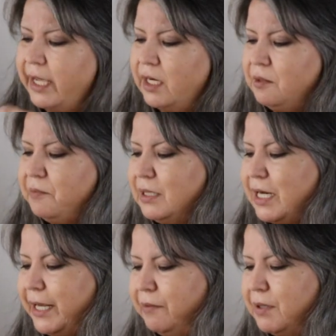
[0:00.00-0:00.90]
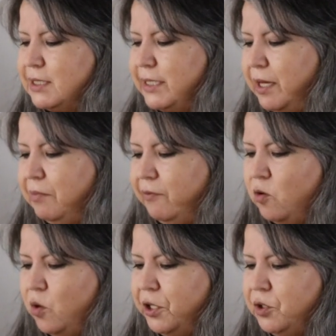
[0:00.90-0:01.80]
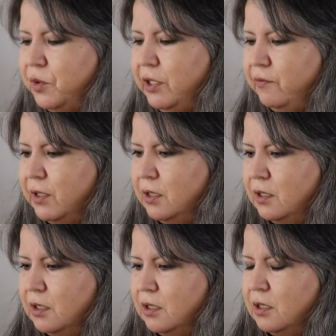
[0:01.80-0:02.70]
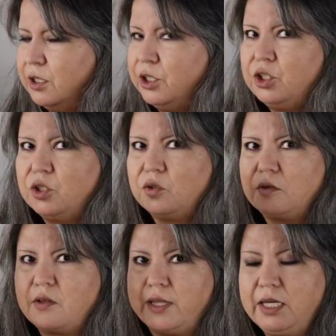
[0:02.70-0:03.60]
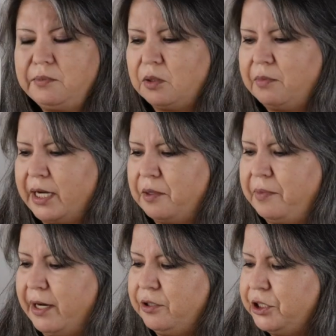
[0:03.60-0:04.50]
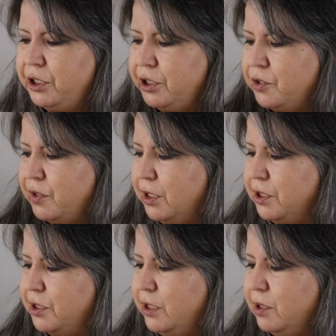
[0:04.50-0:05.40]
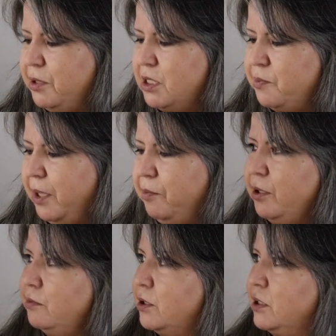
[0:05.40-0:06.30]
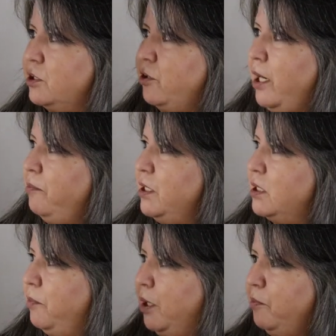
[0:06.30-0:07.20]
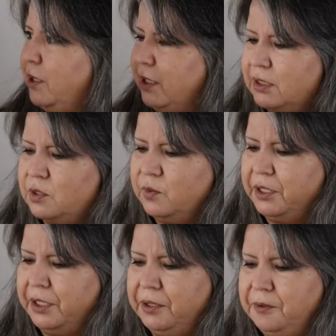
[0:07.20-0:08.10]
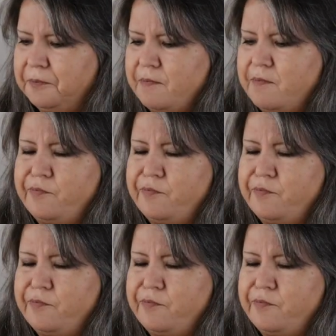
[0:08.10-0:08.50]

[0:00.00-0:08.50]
And, I'll and I must say, before you even, you know, think about buying a pattern, you need two things. You need a piece of paper, just a scrap piece of paper like this one here,